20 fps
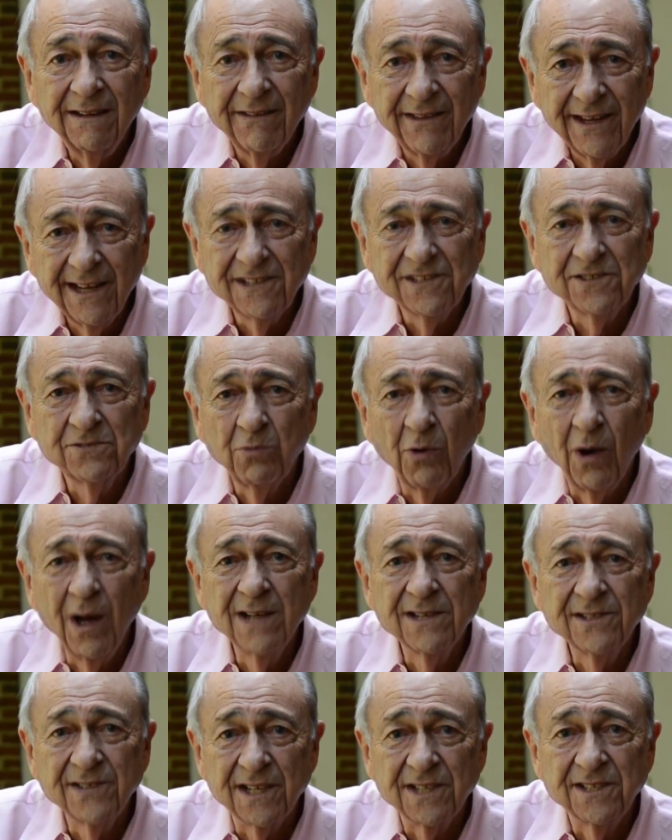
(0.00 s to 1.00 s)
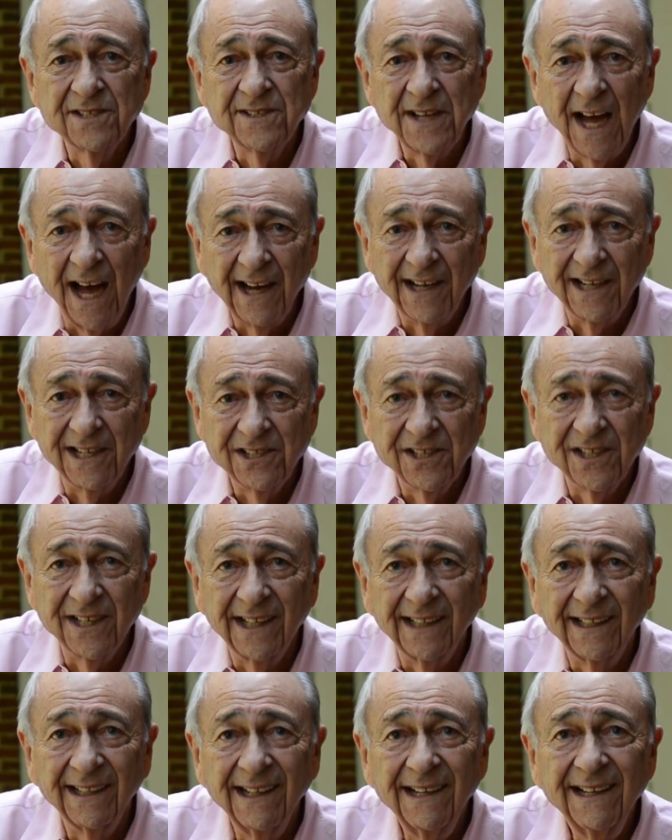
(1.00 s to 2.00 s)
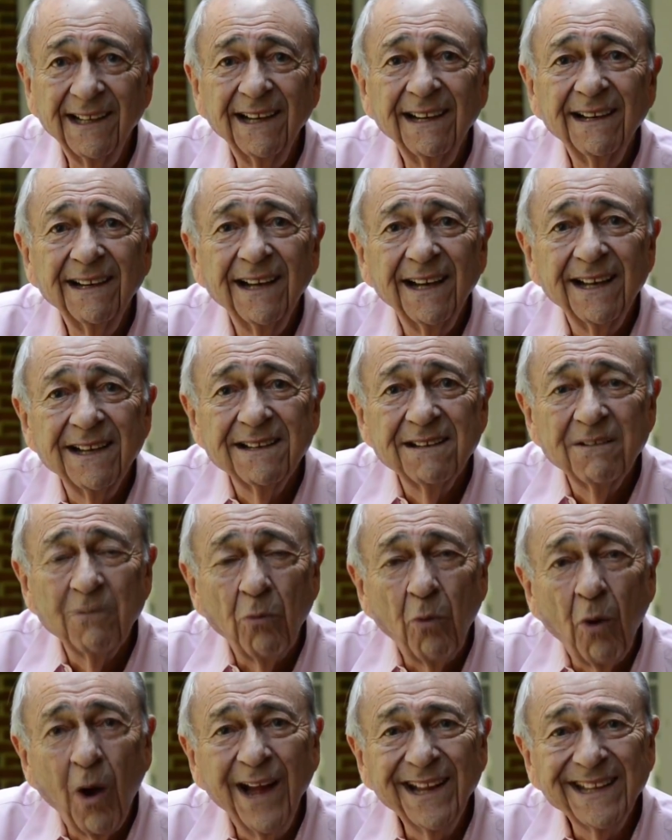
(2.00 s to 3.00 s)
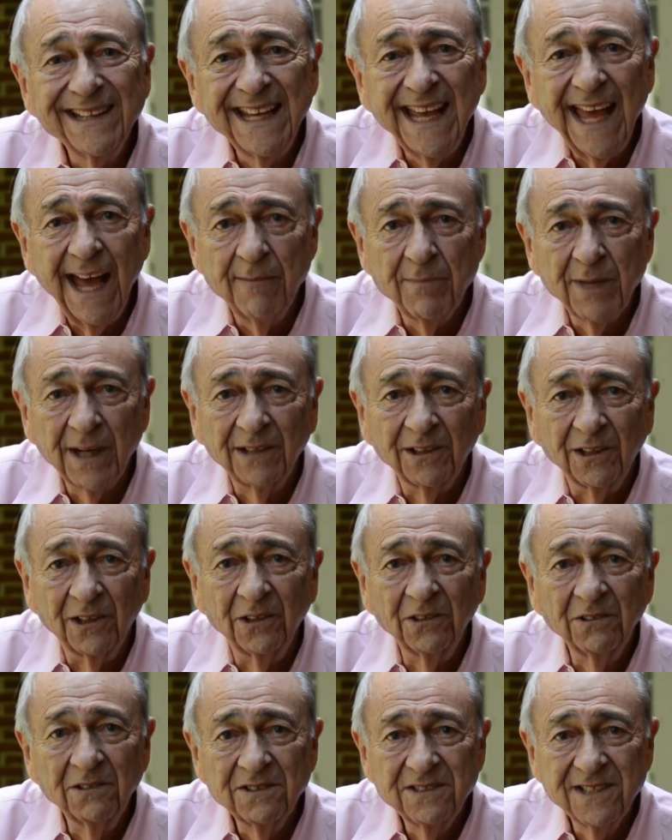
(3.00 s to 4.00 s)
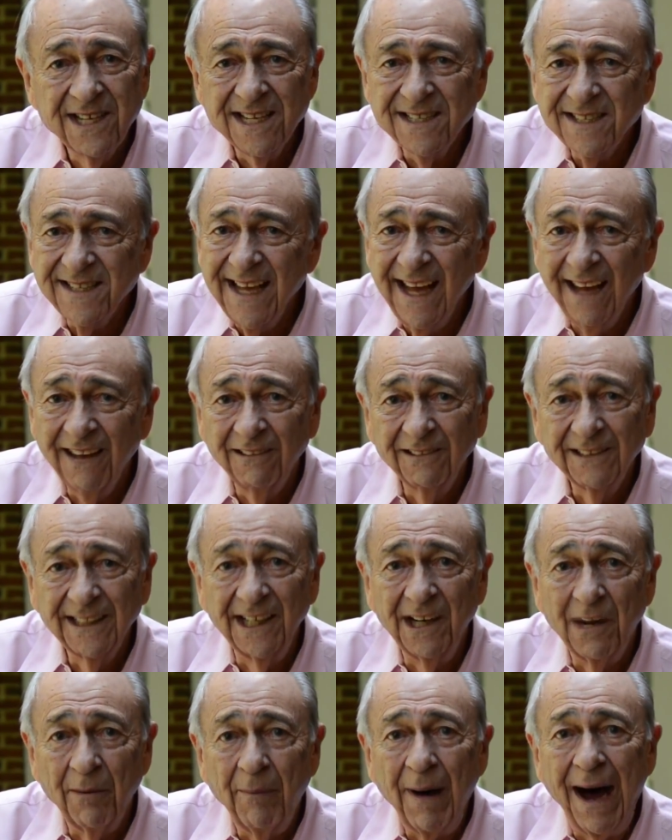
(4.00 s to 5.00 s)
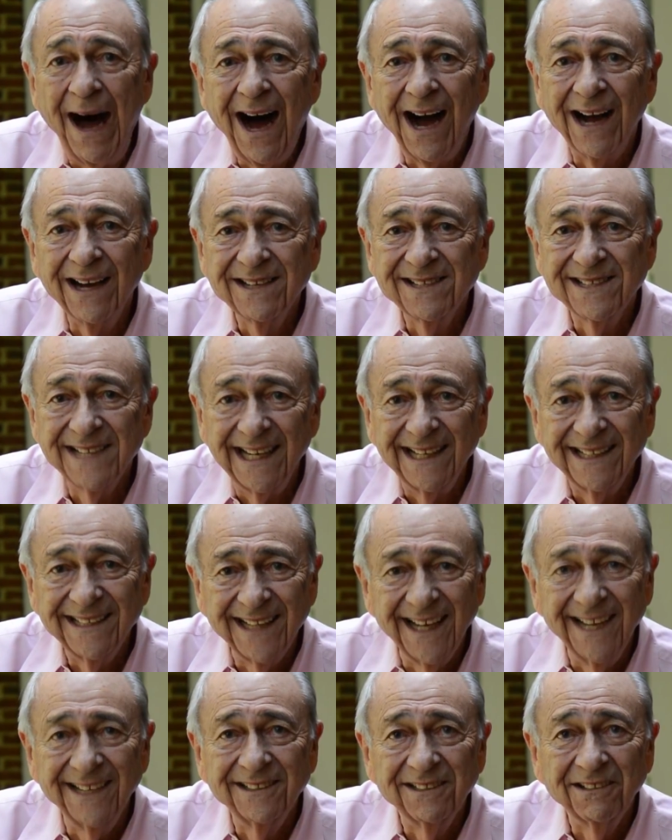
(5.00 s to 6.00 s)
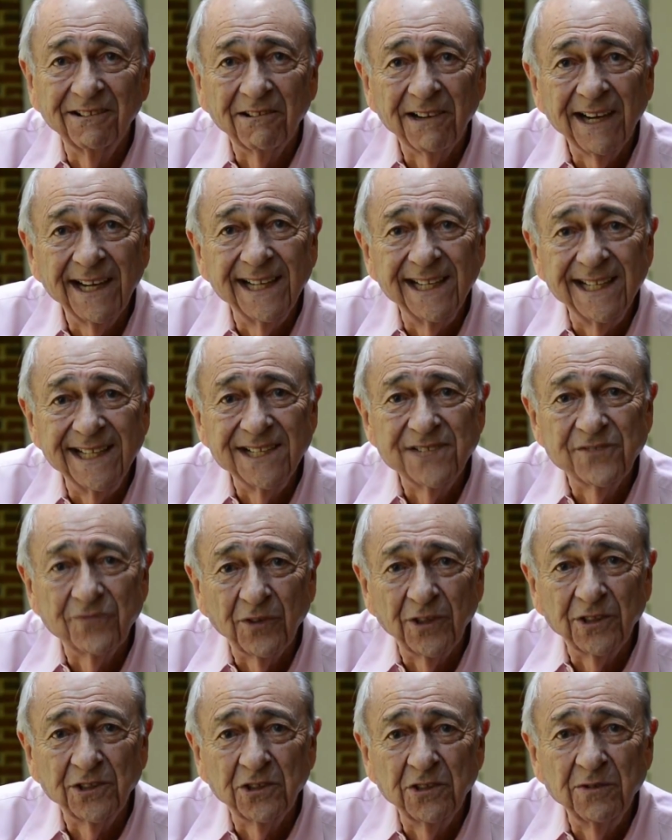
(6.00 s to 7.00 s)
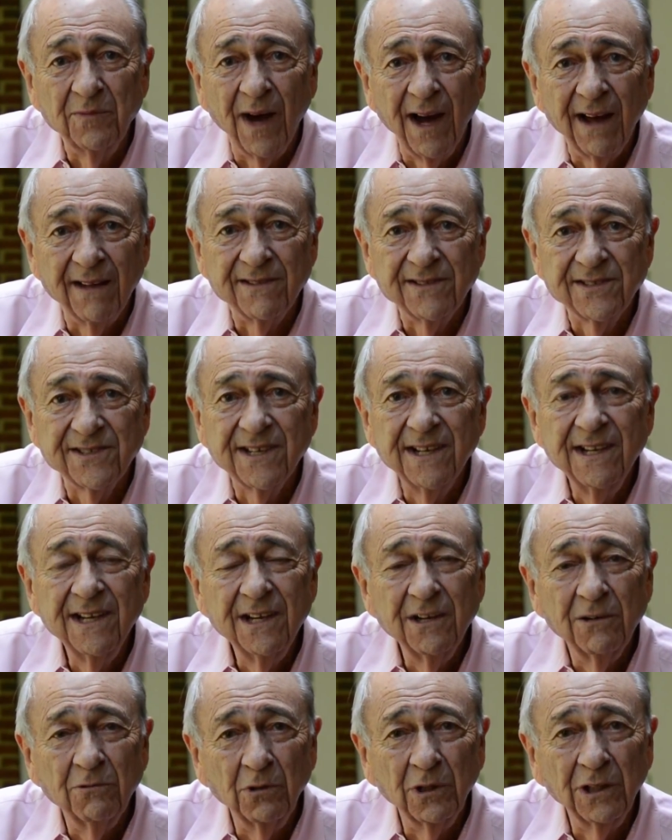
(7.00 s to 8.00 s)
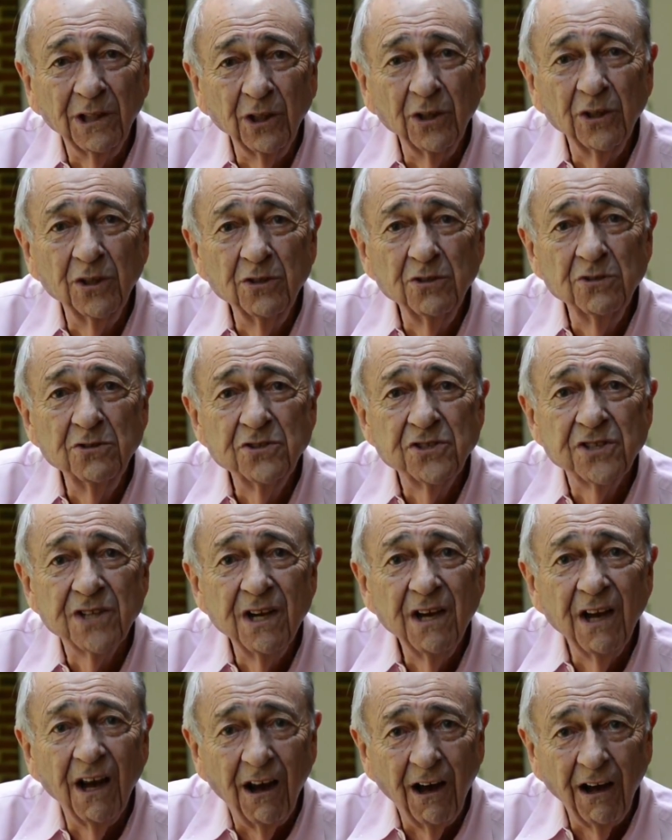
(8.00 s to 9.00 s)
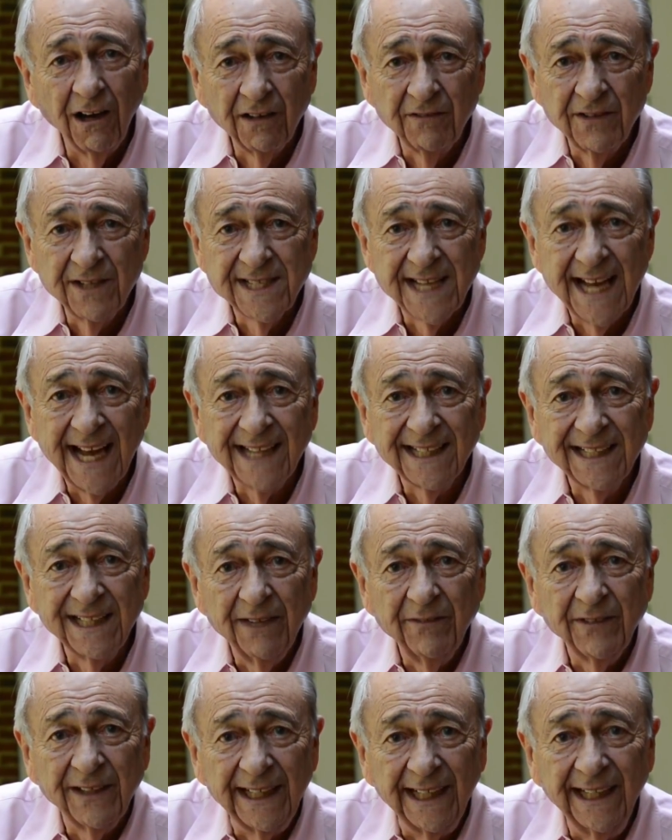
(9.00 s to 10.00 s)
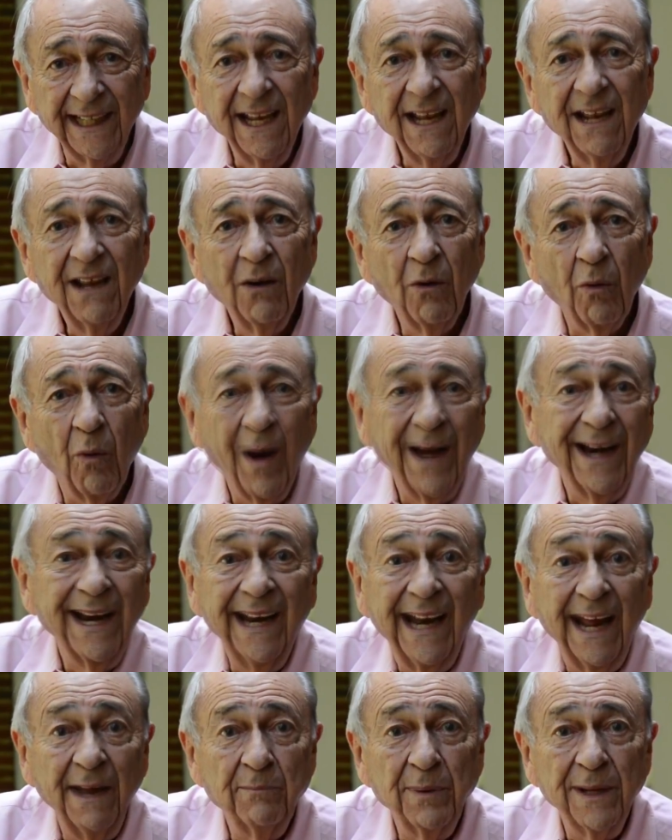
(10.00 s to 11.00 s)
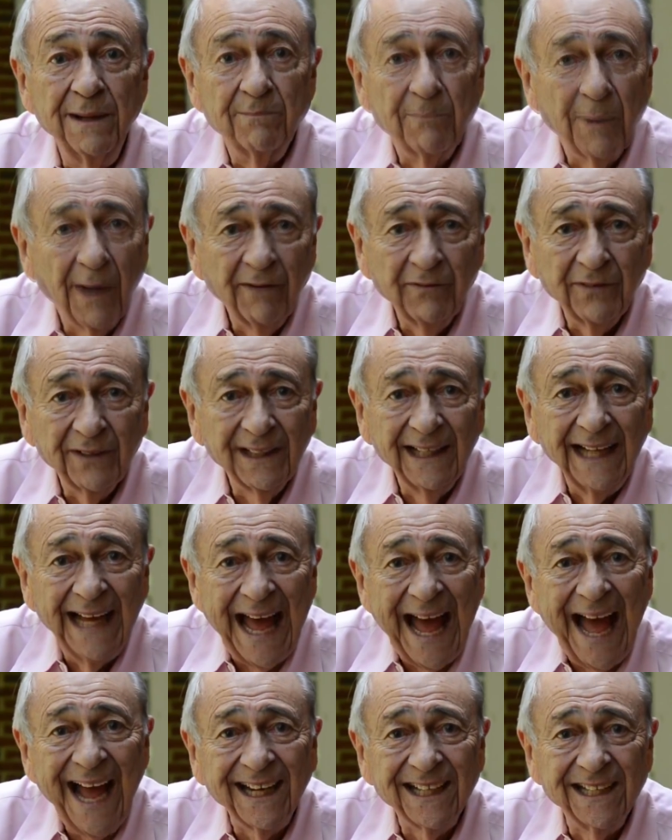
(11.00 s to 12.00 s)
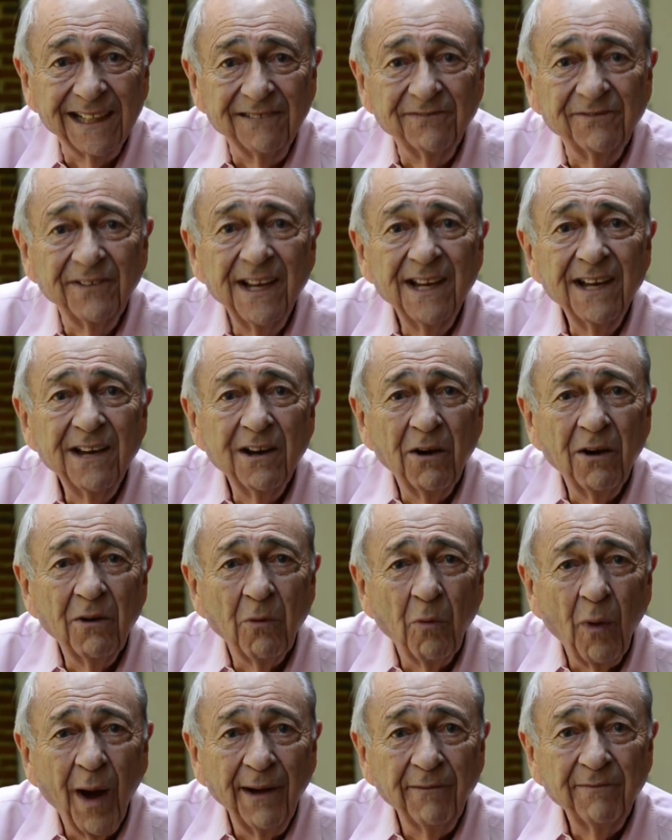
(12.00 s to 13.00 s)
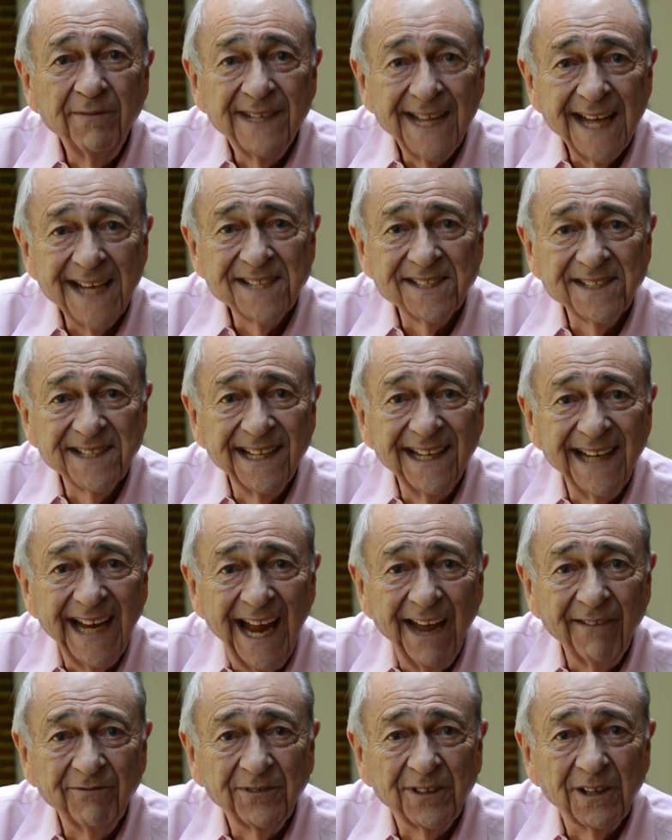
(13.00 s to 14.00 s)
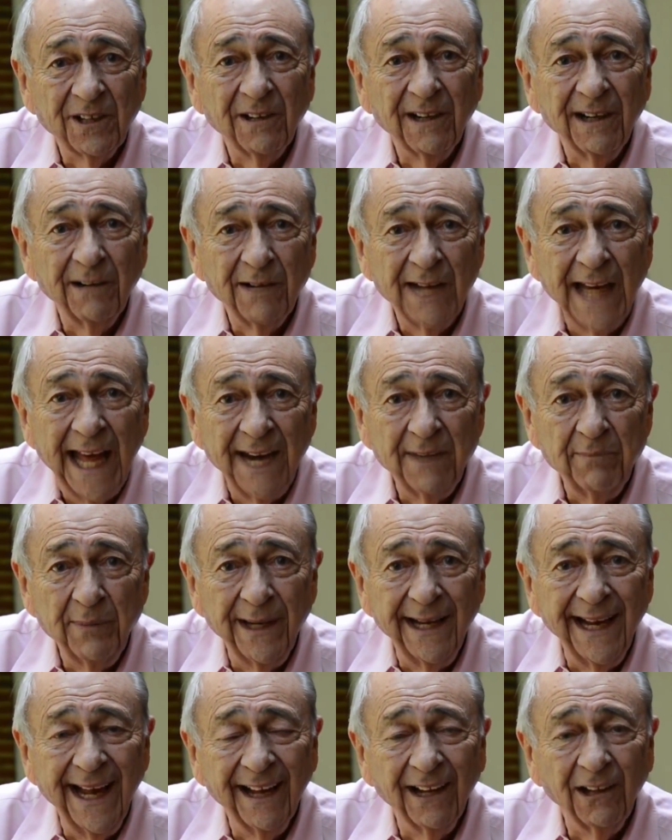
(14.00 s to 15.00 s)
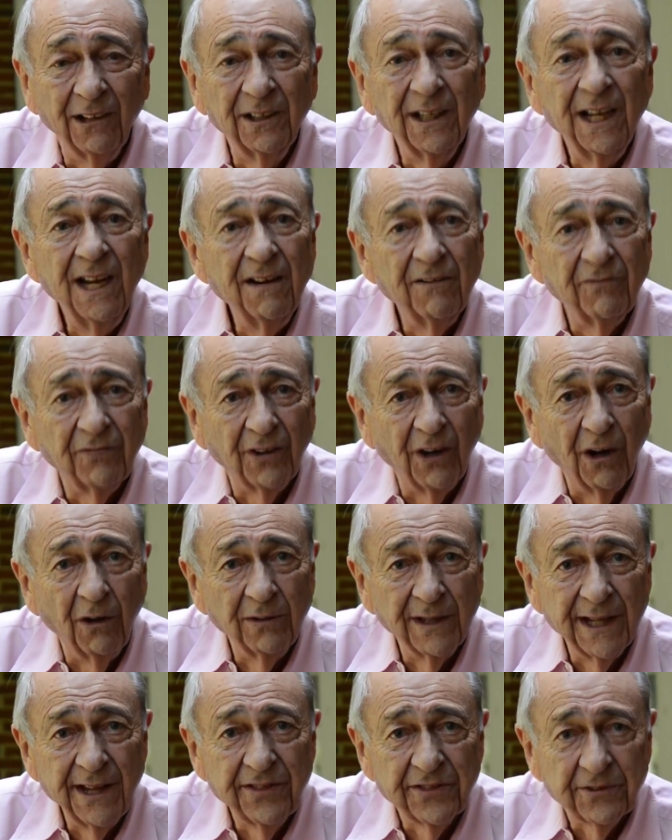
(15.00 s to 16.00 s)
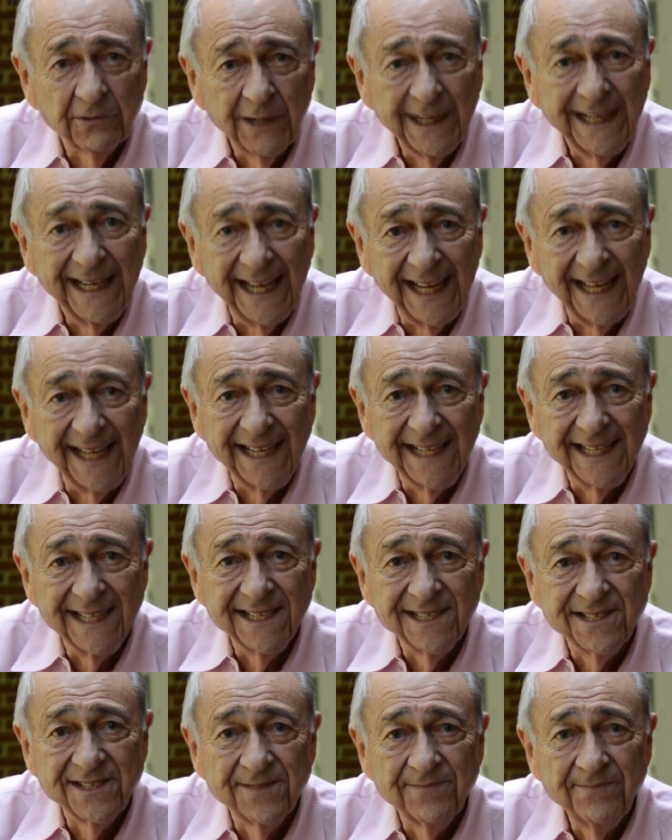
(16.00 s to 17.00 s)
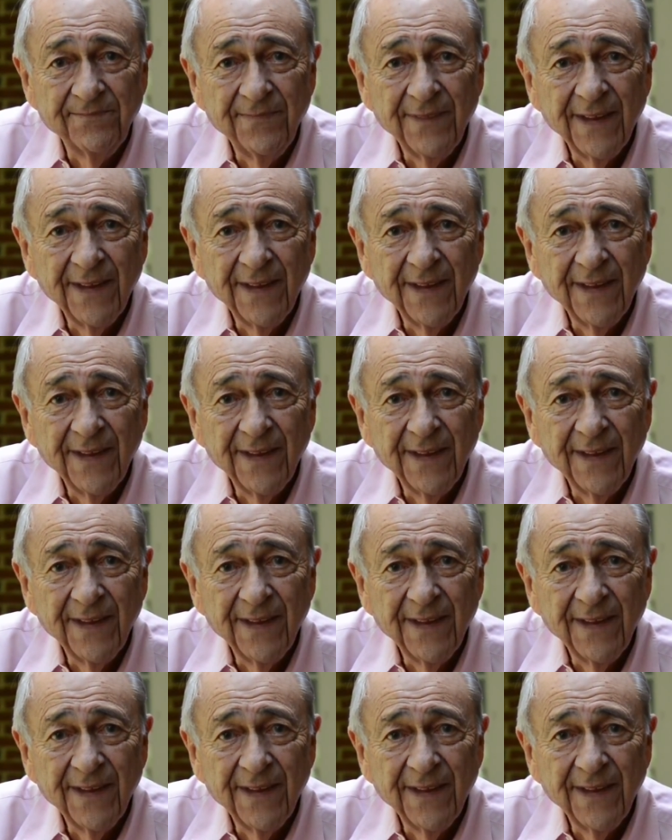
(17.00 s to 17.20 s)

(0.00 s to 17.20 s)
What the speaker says: This was astonishing. What chemical just held in a box at 10 degrees for 2 months would lose all of its activity when it had been perfectly active when tested after it had been held for only 3 days?